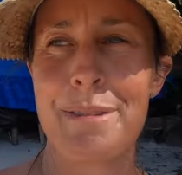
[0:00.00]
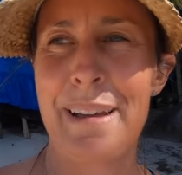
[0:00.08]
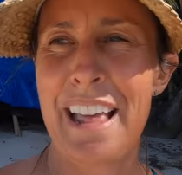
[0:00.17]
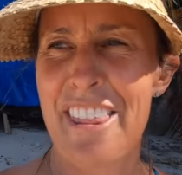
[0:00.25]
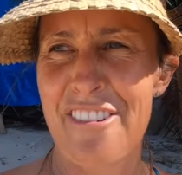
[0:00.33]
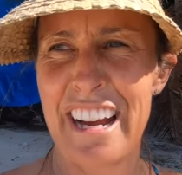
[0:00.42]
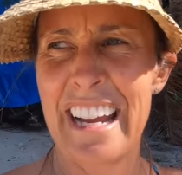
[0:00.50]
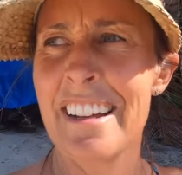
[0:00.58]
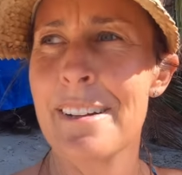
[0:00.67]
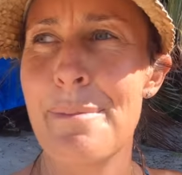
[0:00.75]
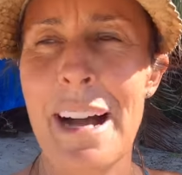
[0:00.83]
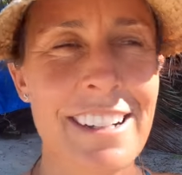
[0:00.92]
it's about three,
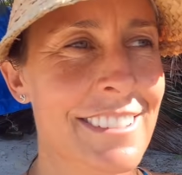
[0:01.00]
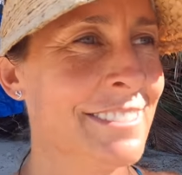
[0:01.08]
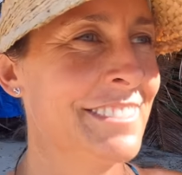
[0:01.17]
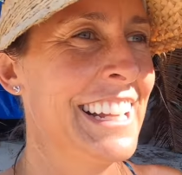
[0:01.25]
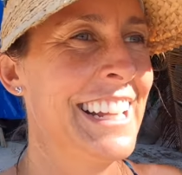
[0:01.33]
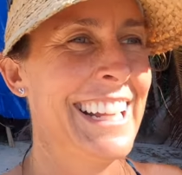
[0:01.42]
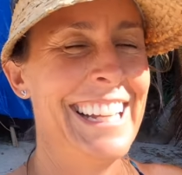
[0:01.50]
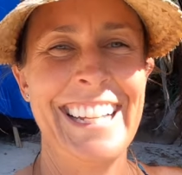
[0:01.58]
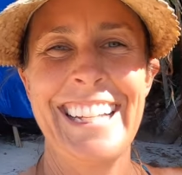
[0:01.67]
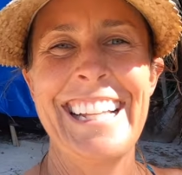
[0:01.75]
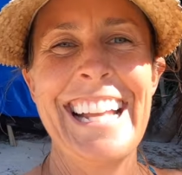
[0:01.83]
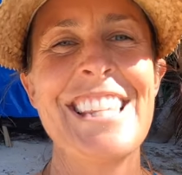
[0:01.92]
but
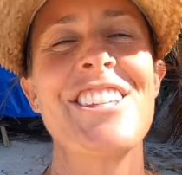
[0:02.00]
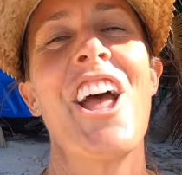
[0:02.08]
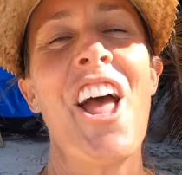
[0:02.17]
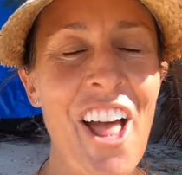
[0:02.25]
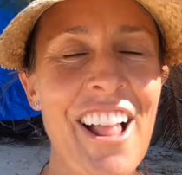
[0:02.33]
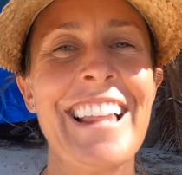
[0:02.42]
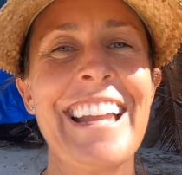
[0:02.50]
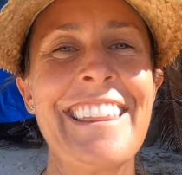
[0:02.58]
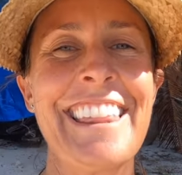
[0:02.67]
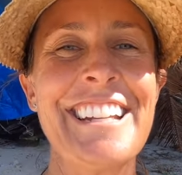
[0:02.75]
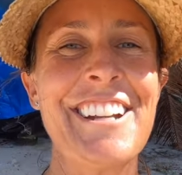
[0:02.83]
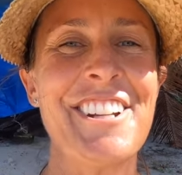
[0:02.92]
it's earlier than